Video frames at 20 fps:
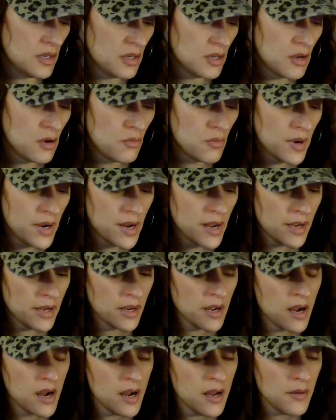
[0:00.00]
All right, I
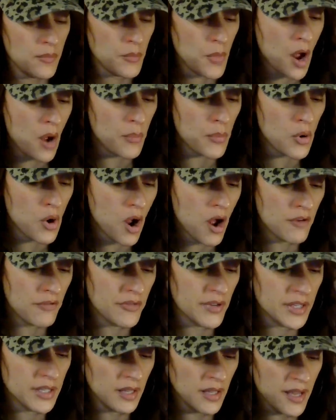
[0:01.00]
got a
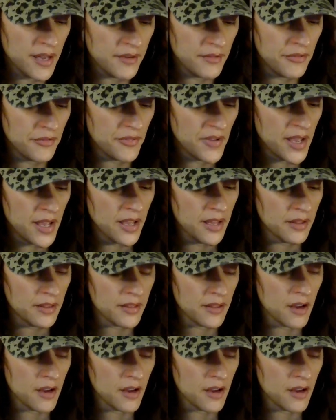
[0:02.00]
prophet-led faith